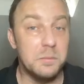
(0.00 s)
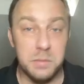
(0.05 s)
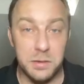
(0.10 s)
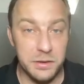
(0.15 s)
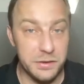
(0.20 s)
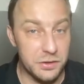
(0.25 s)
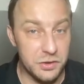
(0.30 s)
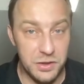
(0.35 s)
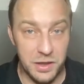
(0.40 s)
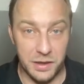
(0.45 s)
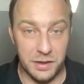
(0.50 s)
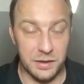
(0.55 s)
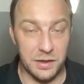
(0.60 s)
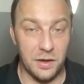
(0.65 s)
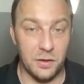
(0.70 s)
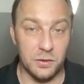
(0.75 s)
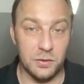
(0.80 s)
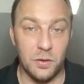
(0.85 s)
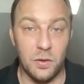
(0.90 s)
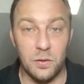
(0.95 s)
Please check it
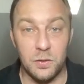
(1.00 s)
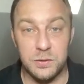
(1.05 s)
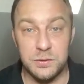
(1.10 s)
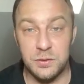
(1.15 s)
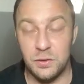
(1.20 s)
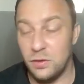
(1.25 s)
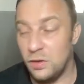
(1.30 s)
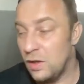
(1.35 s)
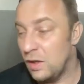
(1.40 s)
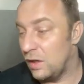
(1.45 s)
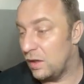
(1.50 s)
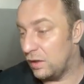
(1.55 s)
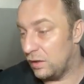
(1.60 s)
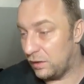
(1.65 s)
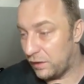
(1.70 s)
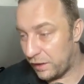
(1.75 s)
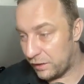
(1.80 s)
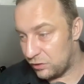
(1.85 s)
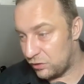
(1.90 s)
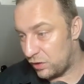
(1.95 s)
out. Also, a
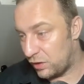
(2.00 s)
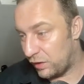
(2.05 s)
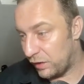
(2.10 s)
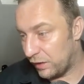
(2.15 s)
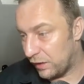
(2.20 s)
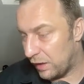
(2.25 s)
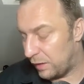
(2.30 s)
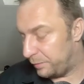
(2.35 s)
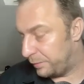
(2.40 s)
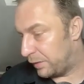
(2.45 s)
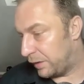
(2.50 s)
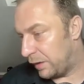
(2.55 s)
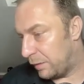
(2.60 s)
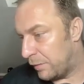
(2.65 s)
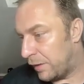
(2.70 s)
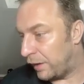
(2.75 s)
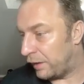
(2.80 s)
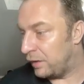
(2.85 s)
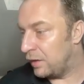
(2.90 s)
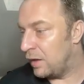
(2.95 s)
legendary play
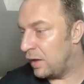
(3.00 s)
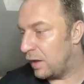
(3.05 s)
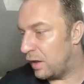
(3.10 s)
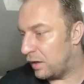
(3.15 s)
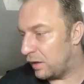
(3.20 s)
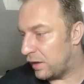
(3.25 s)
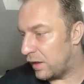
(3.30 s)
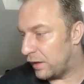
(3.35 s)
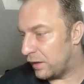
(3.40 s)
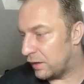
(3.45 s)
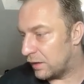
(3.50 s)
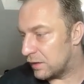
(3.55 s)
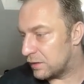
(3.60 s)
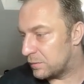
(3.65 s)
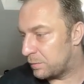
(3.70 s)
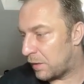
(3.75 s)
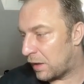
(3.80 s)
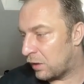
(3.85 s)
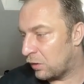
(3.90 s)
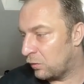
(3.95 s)
by uh, Garry
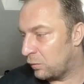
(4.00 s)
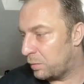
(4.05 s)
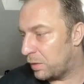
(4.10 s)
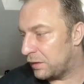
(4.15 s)
Kasparov.